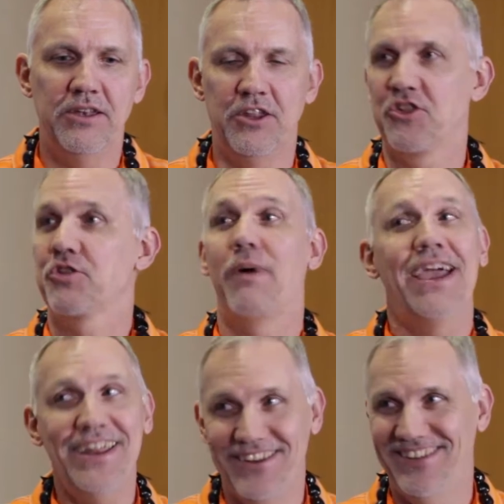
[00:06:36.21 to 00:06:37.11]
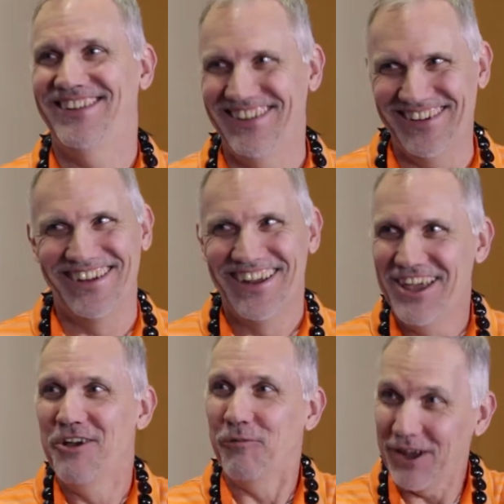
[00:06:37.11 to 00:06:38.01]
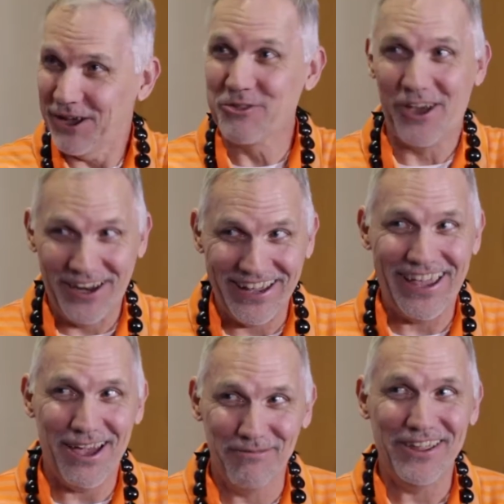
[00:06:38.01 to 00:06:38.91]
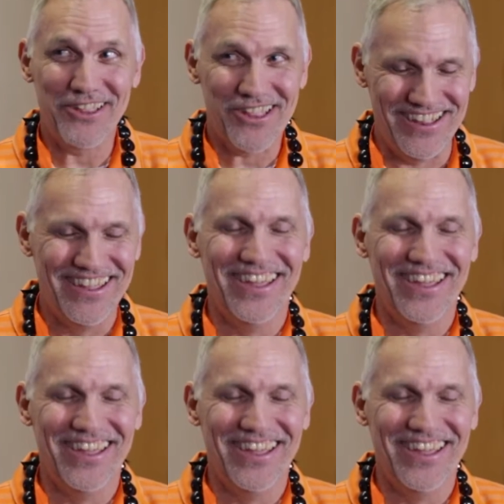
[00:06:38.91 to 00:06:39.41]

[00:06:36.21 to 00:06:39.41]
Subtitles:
despite what goes on at campus.